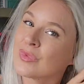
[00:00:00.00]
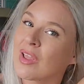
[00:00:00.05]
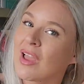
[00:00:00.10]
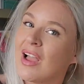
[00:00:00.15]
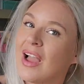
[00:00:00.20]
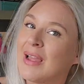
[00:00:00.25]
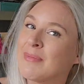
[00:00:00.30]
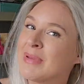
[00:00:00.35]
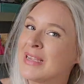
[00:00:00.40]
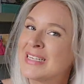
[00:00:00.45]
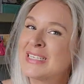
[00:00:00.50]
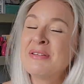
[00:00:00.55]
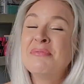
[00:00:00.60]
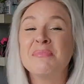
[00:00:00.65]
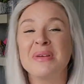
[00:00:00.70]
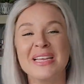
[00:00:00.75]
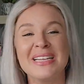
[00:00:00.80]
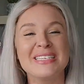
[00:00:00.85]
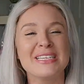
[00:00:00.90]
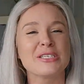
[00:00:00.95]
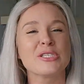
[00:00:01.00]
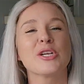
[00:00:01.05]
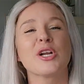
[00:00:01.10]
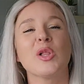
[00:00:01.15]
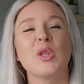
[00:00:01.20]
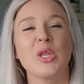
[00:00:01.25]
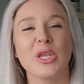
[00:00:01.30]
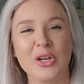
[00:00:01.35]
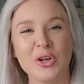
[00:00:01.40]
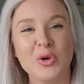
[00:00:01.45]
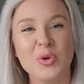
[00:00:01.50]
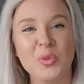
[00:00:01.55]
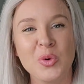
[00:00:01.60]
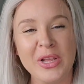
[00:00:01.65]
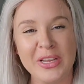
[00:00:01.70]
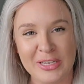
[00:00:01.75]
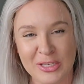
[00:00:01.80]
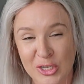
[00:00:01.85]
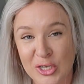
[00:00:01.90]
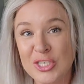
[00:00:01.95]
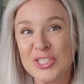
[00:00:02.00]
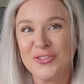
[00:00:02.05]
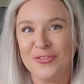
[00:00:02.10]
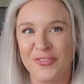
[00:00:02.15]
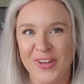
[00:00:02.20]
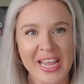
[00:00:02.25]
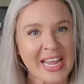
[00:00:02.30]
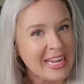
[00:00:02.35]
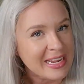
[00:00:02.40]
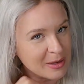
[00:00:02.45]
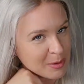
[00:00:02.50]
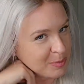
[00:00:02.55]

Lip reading: I mean, to me, it does look it looks fake